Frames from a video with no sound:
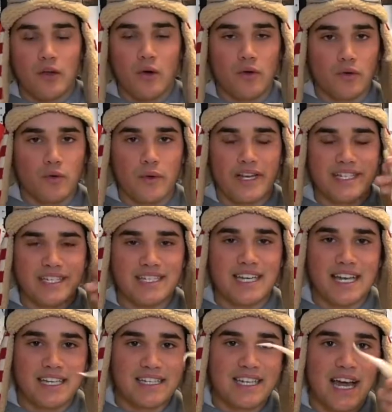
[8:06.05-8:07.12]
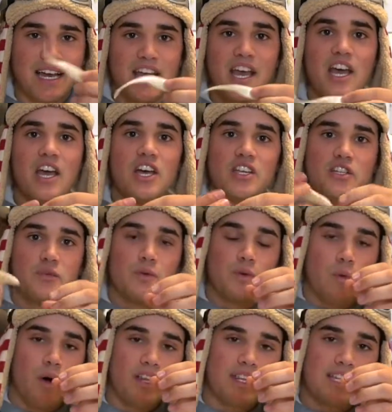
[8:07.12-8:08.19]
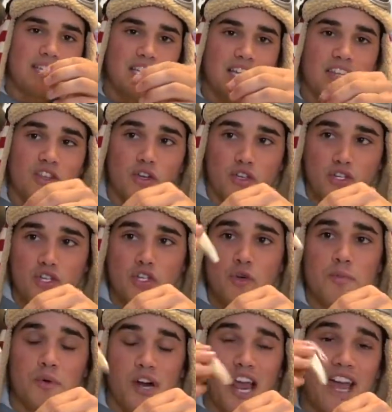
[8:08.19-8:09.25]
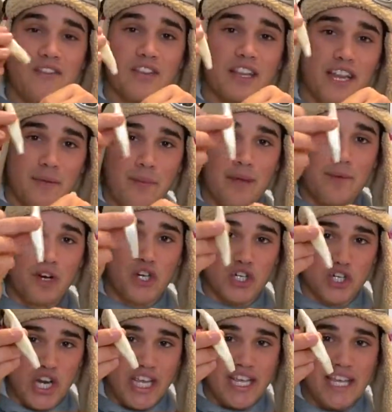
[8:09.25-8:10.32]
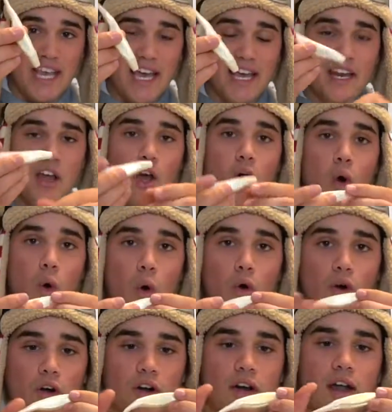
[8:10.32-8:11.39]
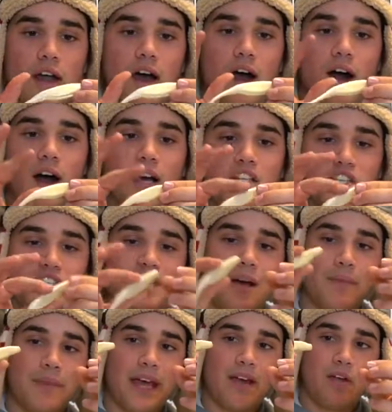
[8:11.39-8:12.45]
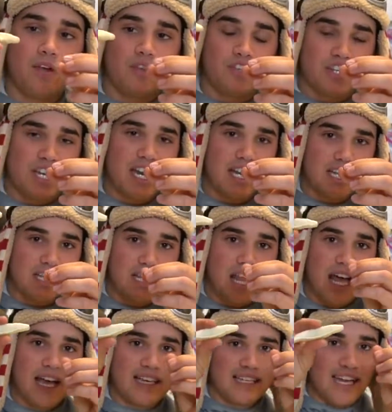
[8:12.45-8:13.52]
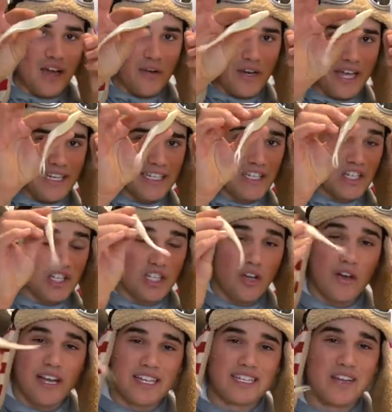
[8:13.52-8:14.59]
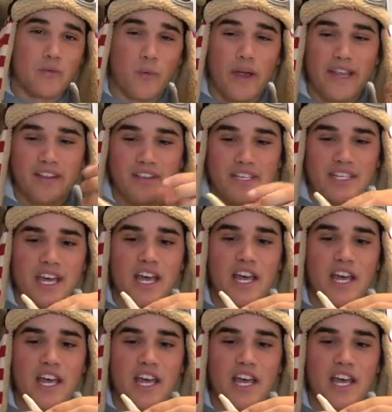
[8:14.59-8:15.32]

going crazy side to side. You would want this either super heavy, like maybe on a shaky head, or just something that'll just kind of glide down nice and slow. Like I said, weightless.